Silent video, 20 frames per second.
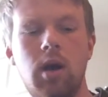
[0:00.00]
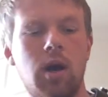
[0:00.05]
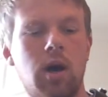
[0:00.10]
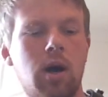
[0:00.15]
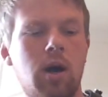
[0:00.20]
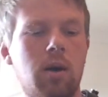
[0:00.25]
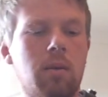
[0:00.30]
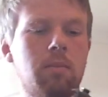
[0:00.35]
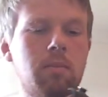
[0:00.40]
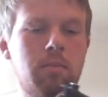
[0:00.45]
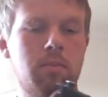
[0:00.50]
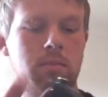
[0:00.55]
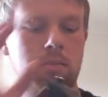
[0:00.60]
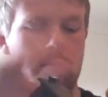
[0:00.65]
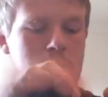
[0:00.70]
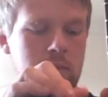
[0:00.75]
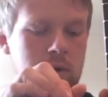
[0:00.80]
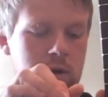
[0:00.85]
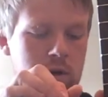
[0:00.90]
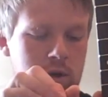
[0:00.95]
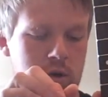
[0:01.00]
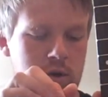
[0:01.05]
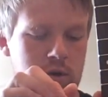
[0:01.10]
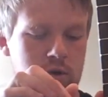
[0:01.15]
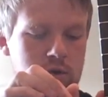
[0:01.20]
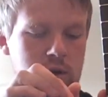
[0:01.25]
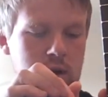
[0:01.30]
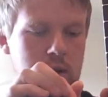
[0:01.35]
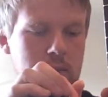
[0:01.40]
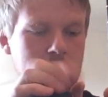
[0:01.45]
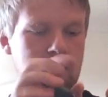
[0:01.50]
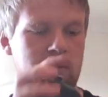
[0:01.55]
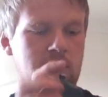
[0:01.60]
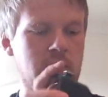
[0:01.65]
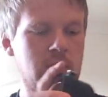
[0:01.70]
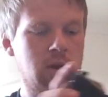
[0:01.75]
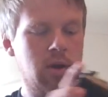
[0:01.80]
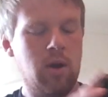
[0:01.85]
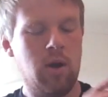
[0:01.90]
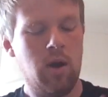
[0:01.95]
Strats.
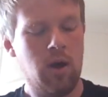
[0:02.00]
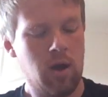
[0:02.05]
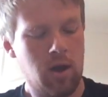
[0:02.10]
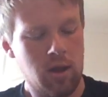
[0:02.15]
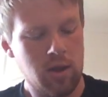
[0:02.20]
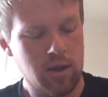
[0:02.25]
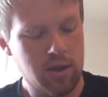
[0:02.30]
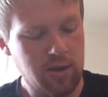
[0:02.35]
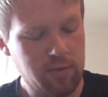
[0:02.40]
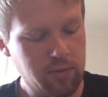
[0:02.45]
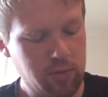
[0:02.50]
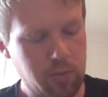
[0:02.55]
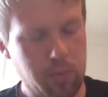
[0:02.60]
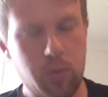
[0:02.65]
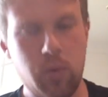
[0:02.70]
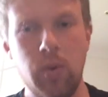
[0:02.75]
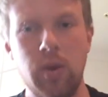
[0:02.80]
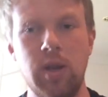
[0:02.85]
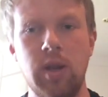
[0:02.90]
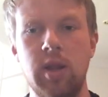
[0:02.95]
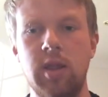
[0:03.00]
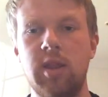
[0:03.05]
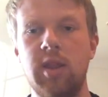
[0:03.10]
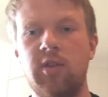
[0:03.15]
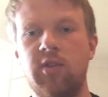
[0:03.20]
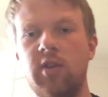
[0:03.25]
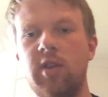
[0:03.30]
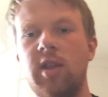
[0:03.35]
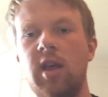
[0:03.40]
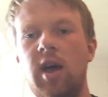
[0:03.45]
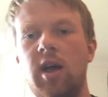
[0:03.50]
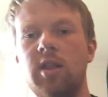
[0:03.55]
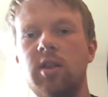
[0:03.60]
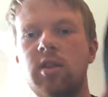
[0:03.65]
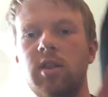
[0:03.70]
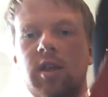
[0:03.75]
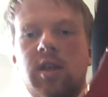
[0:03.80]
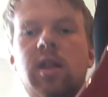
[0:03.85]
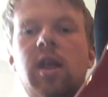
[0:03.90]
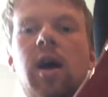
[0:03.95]
The difference between this guitar and
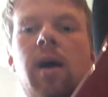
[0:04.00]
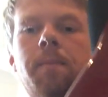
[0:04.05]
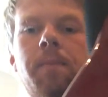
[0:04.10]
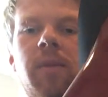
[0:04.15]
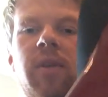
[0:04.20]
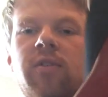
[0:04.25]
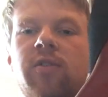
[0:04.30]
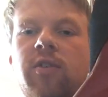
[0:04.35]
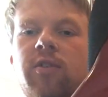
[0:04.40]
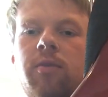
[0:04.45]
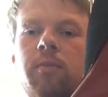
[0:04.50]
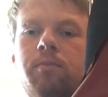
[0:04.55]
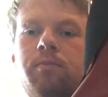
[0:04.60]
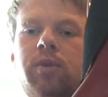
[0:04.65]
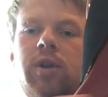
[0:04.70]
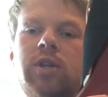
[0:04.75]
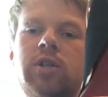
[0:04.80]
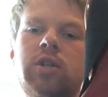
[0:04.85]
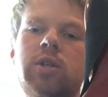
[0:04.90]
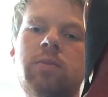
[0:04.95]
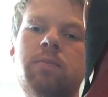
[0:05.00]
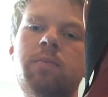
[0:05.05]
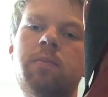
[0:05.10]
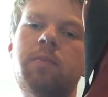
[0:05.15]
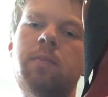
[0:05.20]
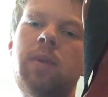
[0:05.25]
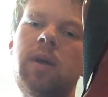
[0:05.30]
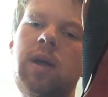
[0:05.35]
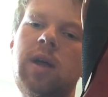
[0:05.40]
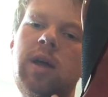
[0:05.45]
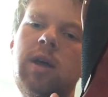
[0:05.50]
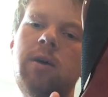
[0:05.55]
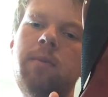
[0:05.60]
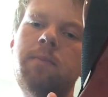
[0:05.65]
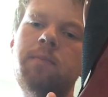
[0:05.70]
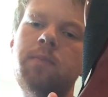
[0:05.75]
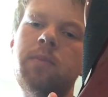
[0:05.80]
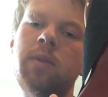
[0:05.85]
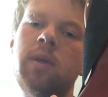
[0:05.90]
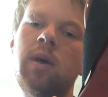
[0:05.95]
the other guitar is this bridge here.
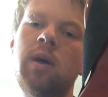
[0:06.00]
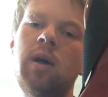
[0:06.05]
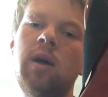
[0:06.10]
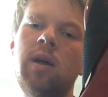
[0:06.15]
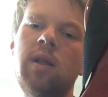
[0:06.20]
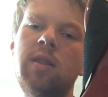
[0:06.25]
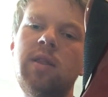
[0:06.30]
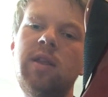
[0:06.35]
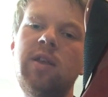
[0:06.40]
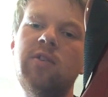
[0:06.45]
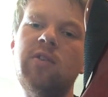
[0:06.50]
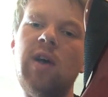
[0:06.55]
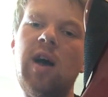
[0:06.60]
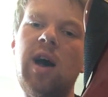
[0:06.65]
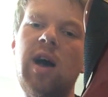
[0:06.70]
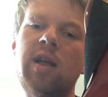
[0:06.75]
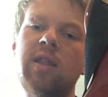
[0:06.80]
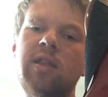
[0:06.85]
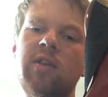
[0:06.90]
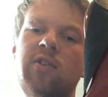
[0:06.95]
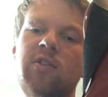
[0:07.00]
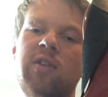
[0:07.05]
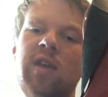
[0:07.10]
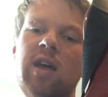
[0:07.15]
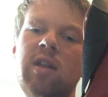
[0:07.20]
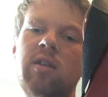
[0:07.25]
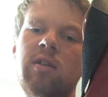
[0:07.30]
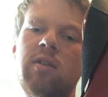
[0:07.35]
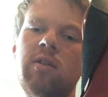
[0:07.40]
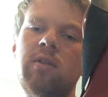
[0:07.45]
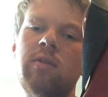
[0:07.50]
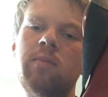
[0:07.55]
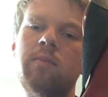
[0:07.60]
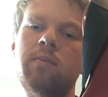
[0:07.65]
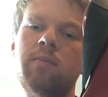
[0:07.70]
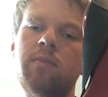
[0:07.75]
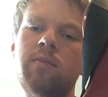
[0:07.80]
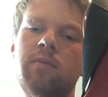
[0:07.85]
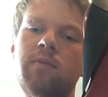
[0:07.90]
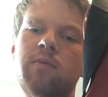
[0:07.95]
These are the saddle
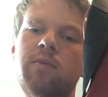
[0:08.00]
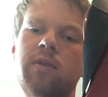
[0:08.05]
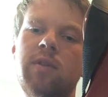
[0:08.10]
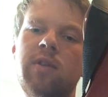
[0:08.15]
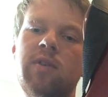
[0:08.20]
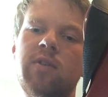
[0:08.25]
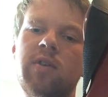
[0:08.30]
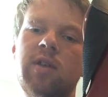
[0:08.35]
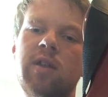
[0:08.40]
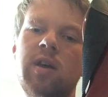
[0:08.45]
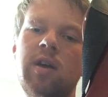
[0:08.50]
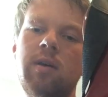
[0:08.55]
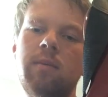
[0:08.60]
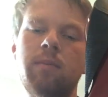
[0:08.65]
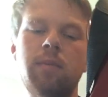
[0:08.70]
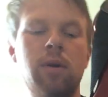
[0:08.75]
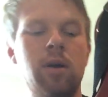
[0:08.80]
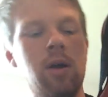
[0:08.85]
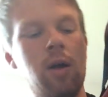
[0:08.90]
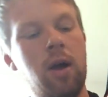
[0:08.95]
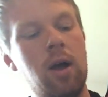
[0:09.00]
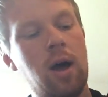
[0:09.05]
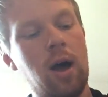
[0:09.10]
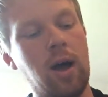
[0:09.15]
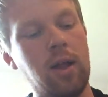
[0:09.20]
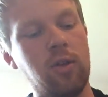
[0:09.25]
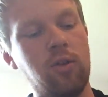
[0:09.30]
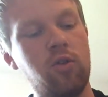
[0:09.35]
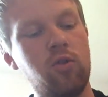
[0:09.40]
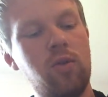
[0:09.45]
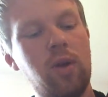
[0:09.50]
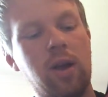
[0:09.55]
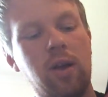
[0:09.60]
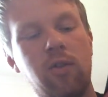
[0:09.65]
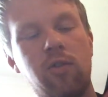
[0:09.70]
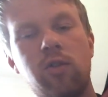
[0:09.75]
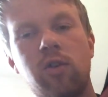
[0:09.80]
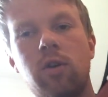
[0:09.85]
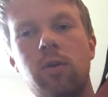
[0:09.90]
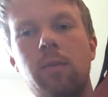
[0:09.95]
for this guitar, and the
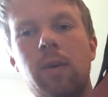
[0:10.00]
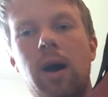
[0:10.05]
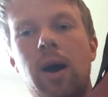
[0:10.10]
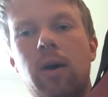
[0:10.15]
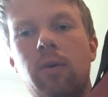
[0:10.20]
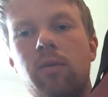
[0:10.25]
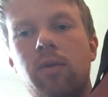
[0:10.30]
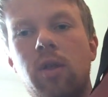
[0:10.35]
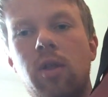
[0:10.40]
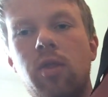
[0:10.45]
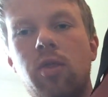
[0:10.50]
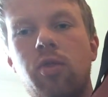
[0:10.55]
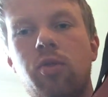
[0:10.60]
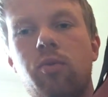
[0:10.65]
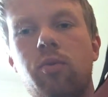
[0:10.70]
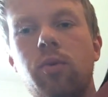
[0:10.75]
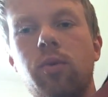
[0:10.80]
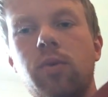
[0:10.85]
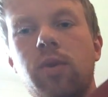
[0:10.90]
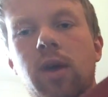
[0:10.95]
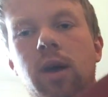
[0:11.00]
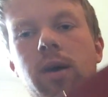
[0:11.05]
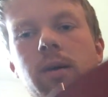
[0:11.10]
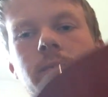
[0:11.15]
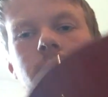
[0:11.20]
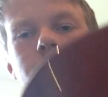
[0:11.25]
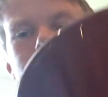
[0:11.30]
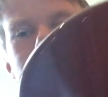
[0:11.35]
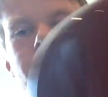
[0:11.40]
strings come out and through there